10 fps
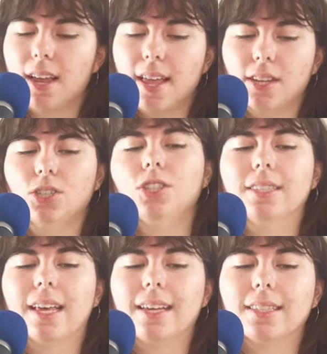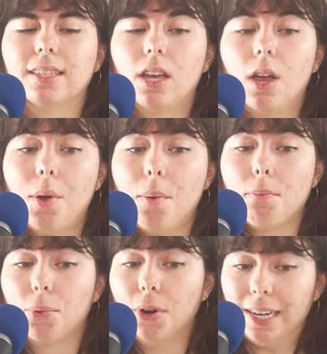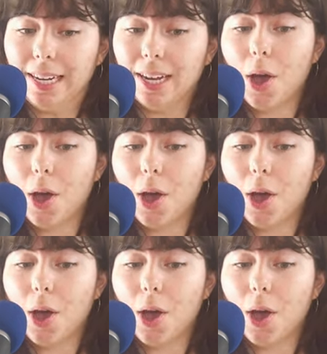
And then she says, pretty.